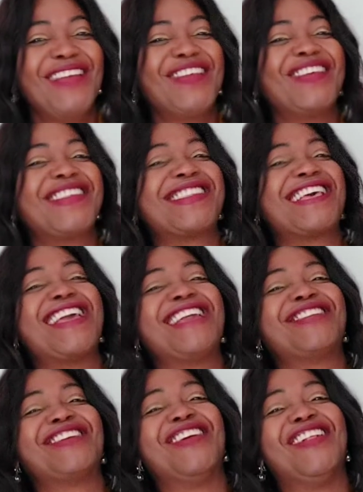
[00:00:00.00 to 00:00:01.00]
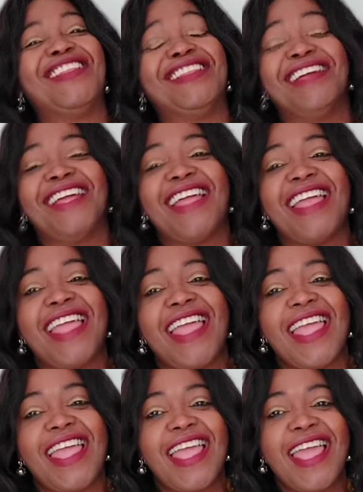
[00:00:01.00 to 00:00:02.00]
to say it all,
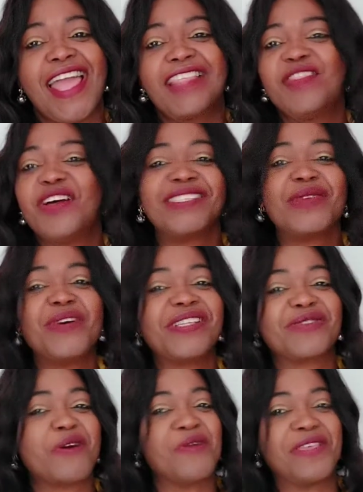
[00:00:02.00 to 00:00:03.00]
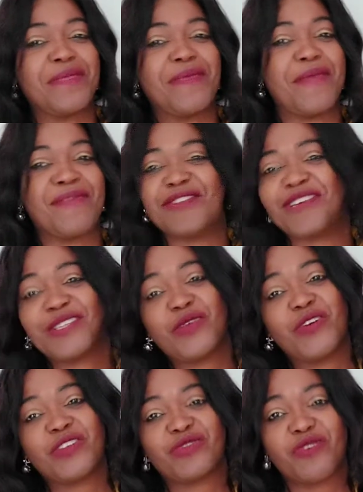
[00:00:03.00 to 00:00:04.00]
nothing was wrong with the baby. Nothing
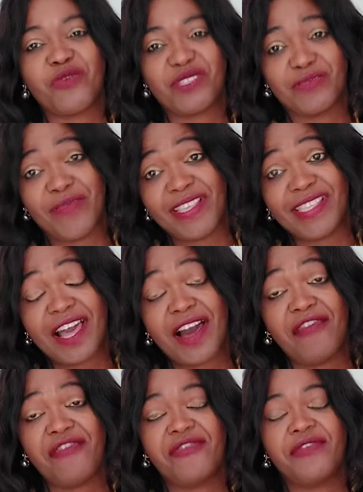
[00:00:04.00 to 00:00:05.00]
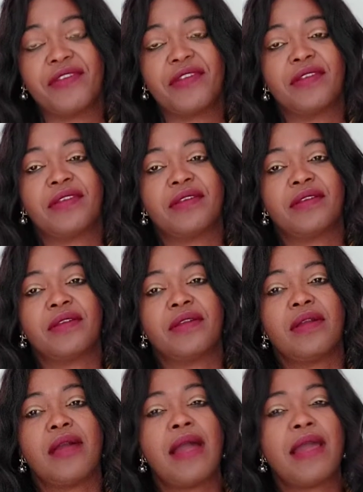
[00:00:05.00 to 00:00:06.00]
was wrong with myself.
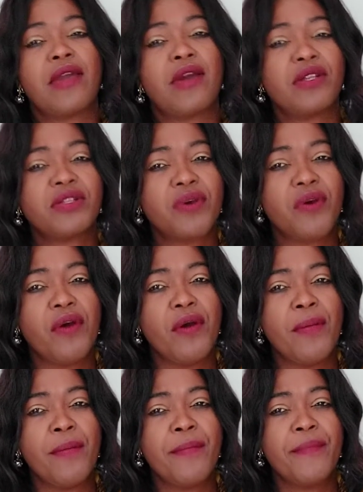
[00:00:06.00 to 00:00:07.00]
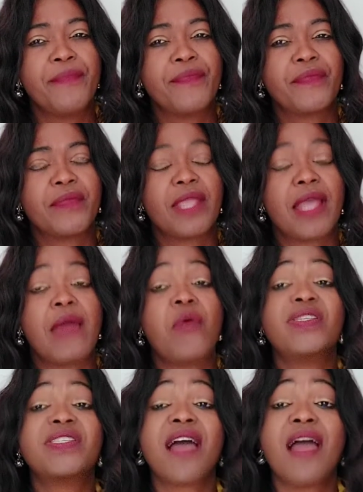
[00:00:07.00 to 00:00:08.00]
I got home. I
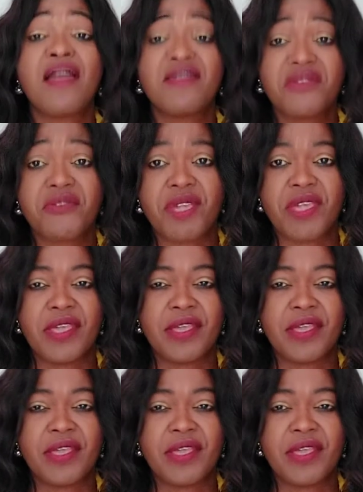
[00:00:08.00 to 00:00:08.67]
was angry.